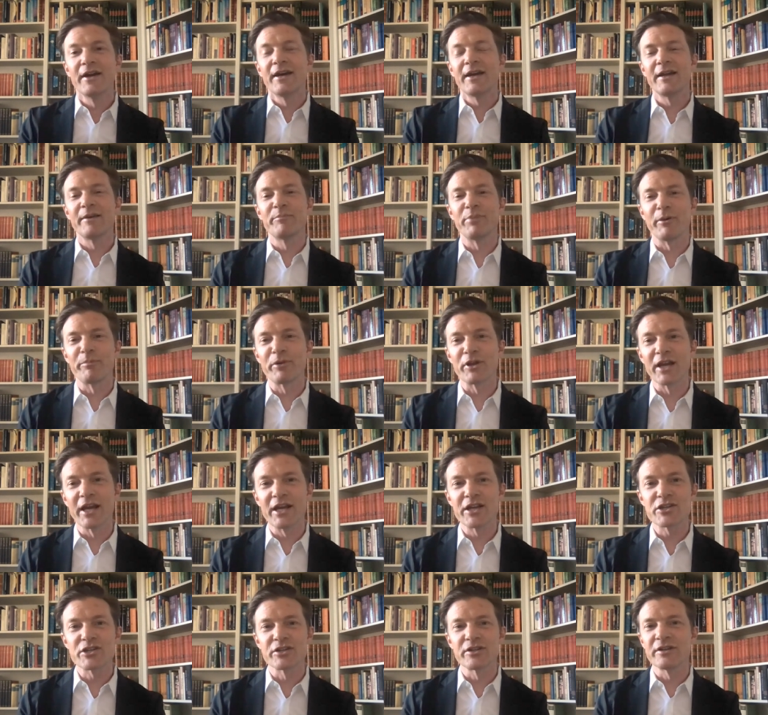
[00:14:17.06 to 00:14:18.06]
in
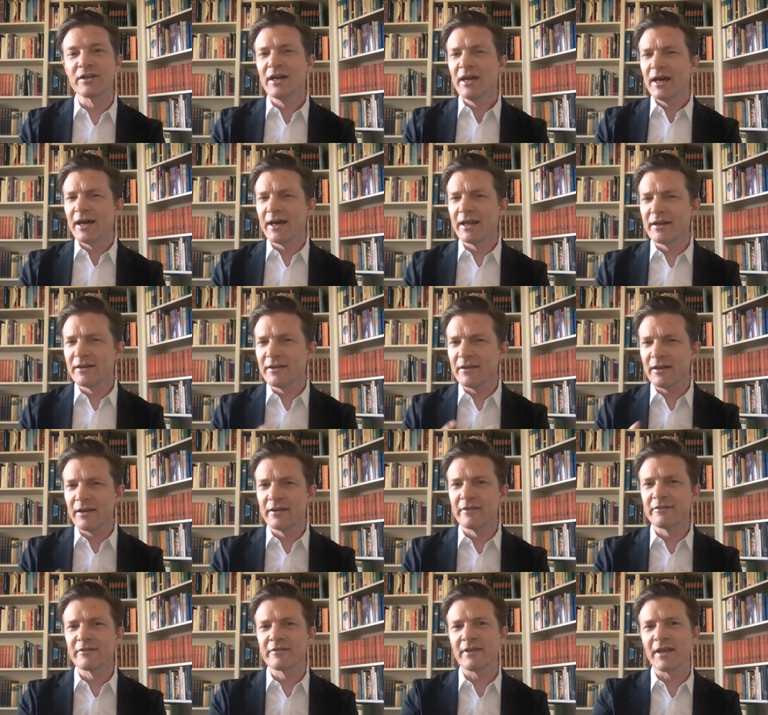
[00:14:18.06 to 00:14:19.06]
population and
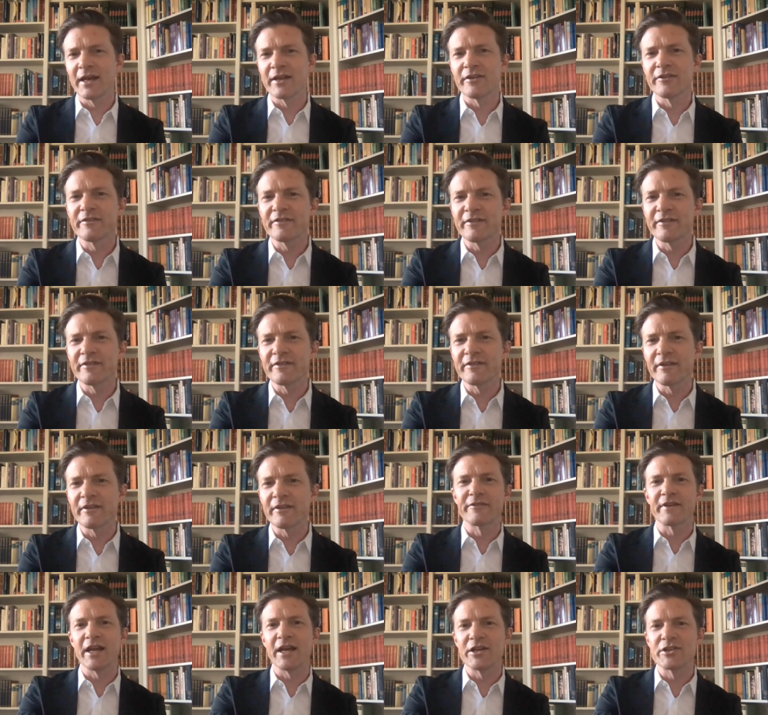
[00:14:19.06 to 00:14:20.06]
is at a
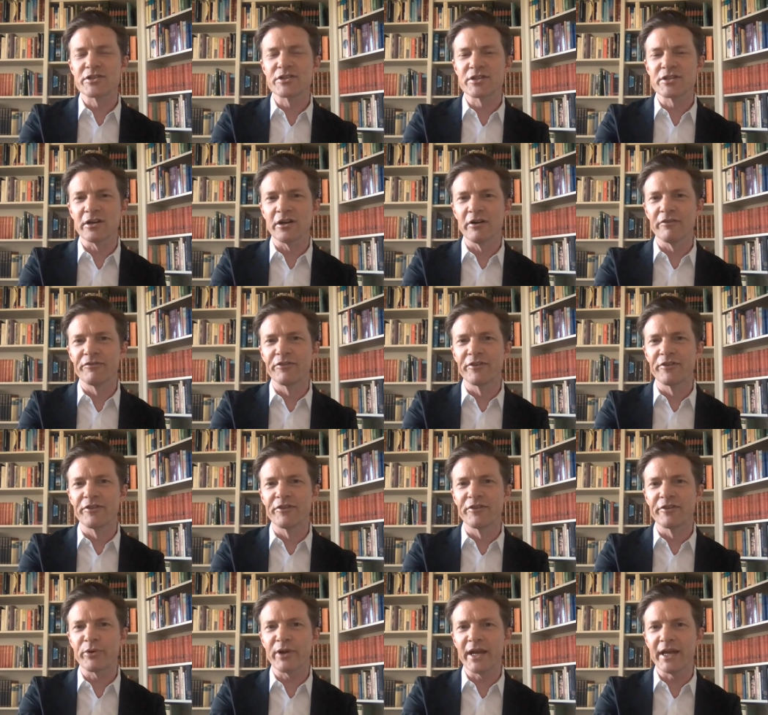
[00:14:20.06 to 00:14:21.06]
similar stage of
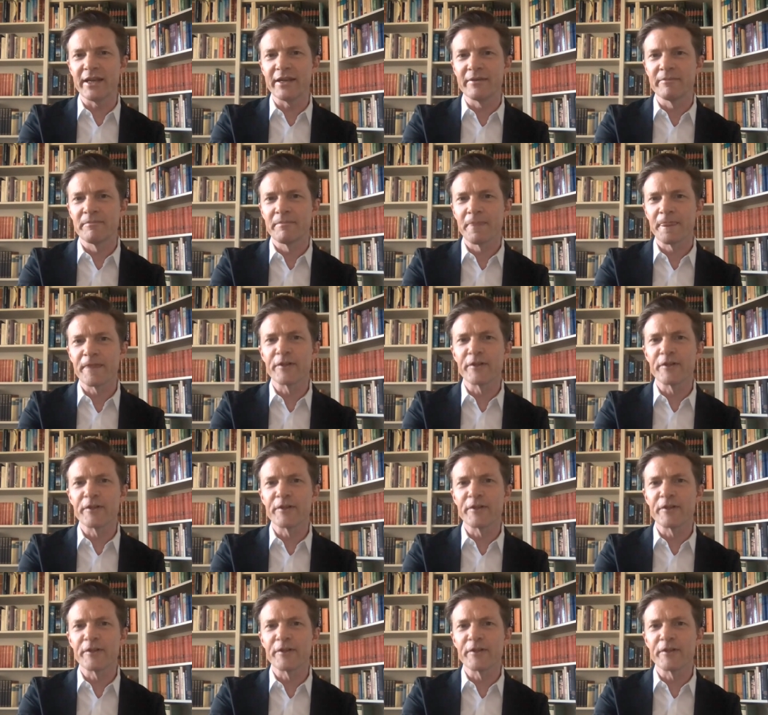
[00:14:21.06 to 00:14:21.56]
the spread.